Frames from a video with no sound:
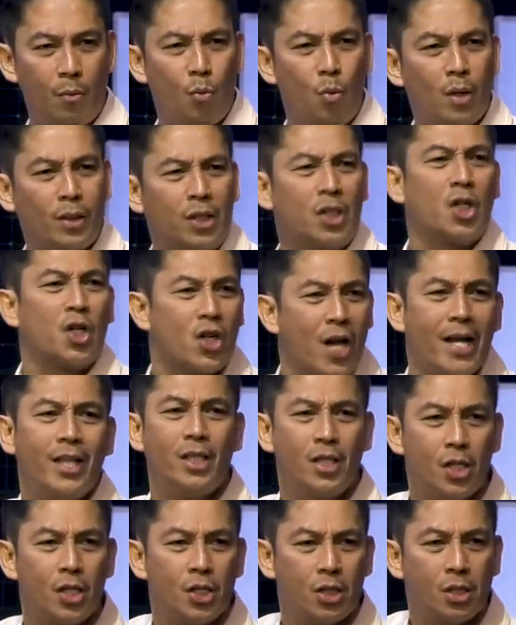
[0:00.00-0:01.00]
of what
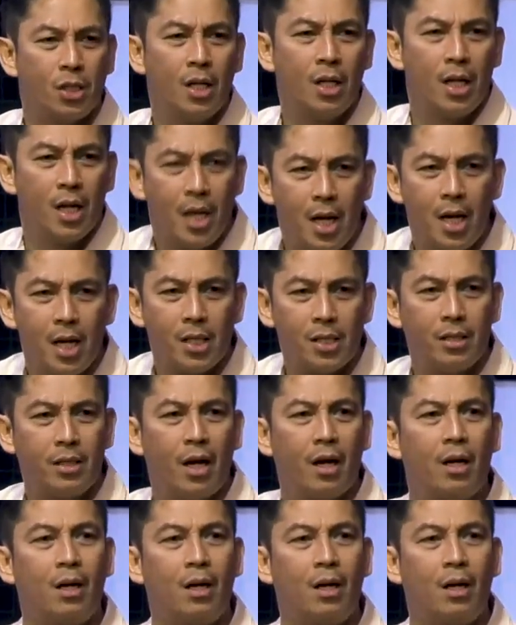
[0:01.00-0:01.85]
greatness is.